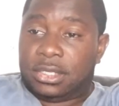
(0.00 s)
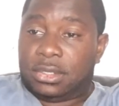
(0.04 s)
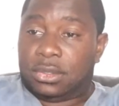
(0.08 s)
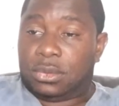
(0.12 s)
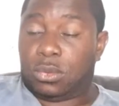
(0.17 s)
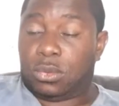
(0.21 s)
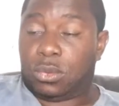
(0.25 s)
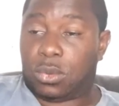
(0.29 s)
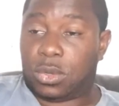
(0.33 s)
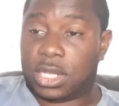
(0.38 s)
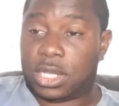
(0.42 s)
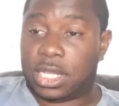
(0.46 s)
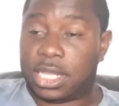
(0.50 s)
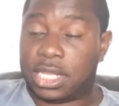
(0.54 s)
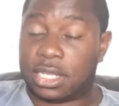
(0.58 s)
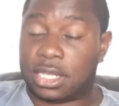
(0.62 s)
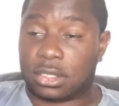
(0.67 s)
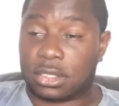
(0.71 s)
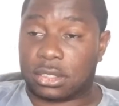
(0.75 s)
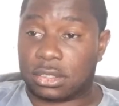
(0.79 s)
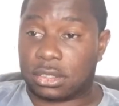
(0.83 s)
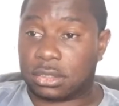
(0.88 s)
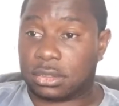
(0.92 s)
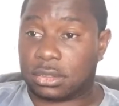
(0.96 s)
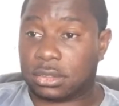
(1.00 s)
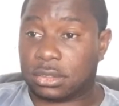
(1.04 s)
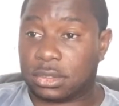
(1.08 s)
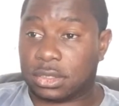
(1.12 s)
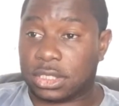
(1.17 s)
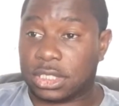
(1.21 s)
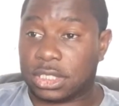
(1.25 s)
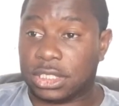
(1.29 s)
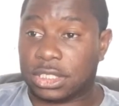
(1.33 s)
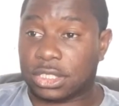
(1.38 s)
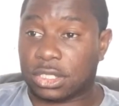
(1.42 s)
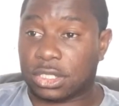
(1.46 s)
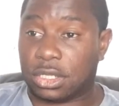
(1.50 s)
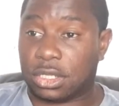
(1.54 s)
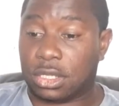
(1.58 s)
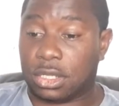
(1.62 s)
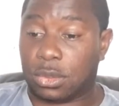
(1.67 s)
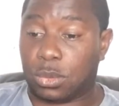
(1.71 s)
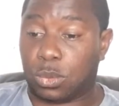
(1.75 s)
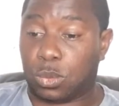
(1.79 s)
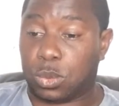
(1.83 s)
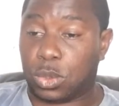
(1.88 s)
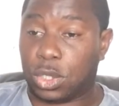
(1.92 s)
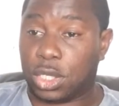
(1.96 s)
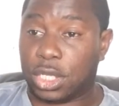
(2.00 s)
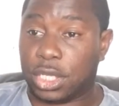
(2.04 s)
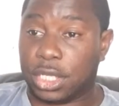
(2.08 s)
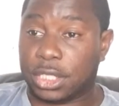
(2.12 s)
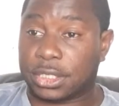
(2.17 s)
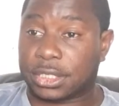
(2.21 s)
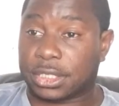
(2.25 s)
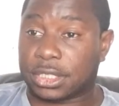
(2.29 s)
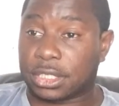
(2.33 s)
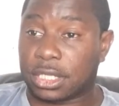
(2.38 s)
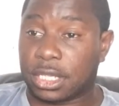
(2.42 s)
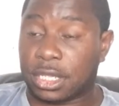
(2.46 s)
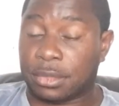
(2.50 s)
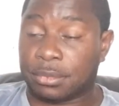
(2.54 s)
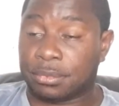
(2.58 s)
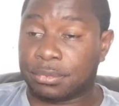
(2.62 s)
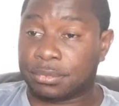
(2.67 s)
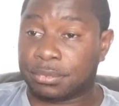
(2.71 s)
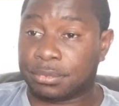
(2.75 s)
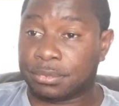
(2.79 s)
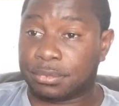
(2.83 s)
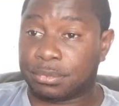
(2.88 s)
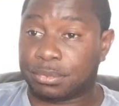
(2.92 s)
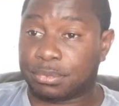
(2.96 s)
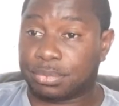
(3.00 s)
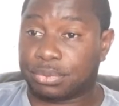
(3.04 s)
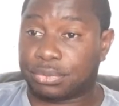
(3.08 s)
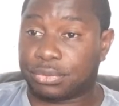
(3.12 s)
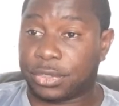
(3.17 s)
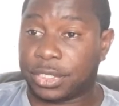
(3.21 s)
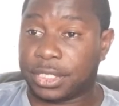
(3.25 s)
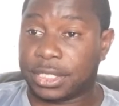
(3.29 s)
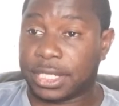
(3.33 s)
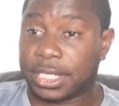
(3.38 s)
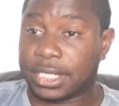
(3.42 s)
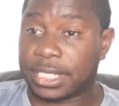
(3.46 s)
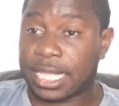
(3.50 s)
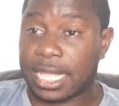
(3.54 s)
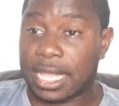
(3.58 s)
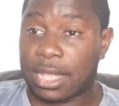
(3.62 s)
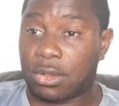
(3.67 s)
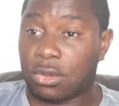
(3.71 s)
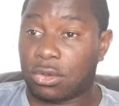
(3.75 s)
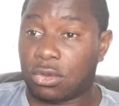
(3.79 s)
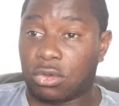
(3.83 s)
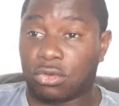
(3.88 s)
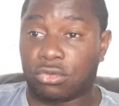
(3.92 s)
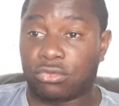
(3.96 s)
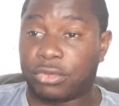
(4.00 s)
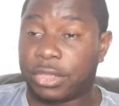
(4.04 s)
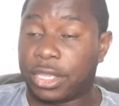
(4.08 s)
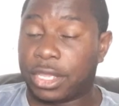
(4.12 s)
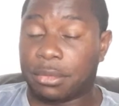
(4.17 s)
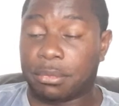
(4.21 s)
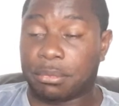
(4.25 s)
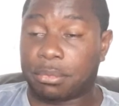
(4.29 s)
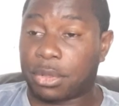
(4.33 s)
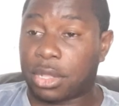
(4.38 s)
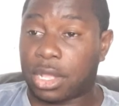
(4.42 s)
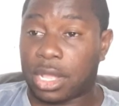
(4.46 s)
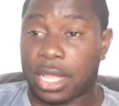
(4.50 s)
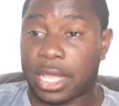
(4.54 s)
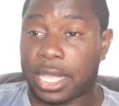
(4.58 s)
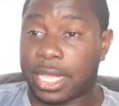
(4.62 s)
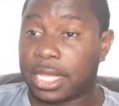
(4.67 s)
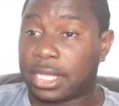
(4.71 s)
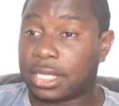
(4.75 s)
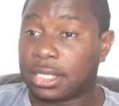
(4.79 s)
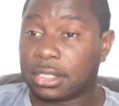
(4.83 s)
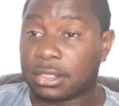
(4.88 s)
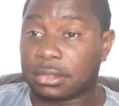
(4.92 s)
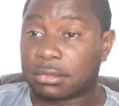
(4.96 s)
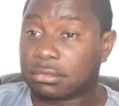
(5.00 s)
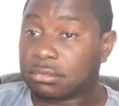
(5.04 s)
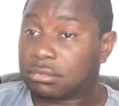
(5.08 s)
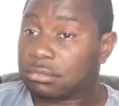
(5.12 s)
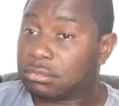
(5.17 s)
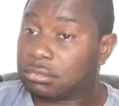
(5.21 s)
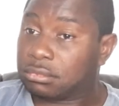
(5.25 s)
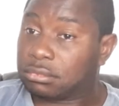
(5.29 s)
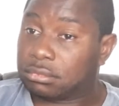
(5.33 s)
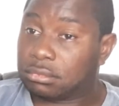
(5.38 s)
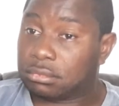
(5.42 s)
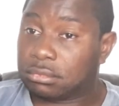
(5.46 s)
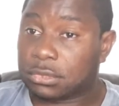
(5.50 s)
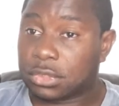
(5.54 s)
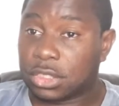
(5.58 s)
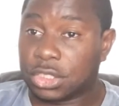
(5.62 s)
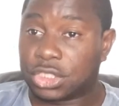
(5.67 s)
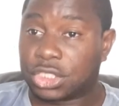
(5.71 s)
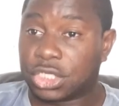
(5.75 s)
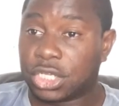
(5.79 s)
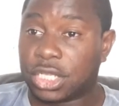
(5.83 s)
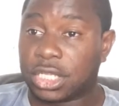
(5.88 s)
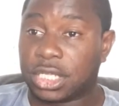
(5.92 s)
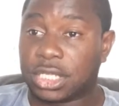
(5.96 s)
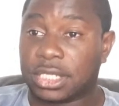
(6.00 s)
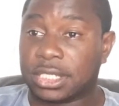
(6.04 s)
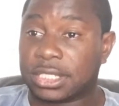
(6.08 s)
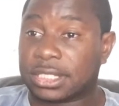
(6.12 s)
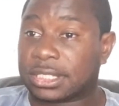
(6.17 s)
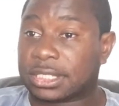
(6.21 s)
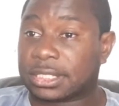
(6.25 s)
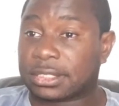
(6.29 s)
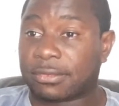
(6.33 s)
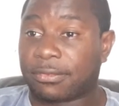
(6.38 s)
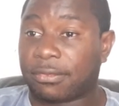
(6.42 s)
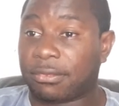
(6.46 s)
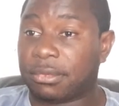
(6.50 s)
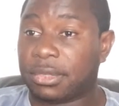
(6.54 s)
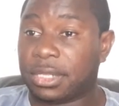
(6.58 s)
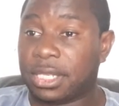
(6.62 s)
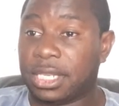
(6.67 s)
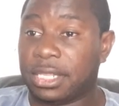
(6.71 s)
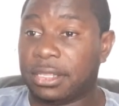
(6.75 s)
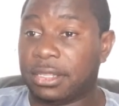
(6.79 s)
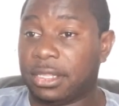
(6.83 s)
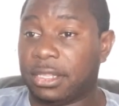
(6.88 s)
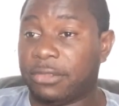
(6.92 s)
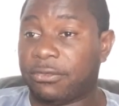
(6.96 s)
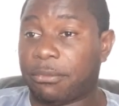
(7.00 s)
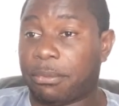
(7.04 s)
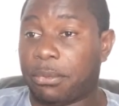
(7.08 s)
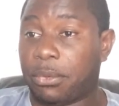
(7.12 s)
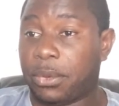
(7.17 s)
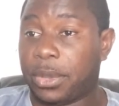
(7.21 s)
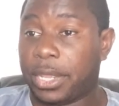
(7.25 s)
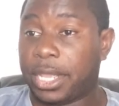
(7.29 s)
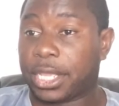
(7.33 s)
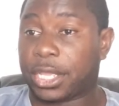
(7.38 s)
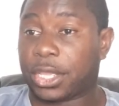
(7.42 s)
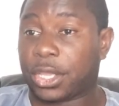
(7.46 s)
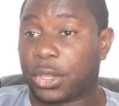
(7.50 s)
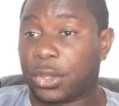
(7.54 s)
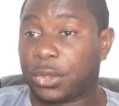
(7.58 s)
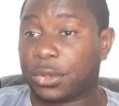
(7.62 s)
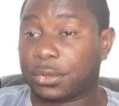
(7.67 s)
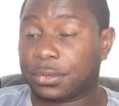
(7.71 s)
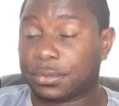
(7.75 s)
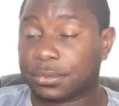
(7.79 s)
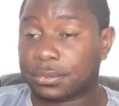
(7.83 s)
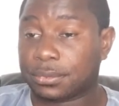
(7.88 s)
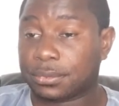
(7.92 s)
Wow, these are words printed out or written by a journalist from the Liverpool Echo.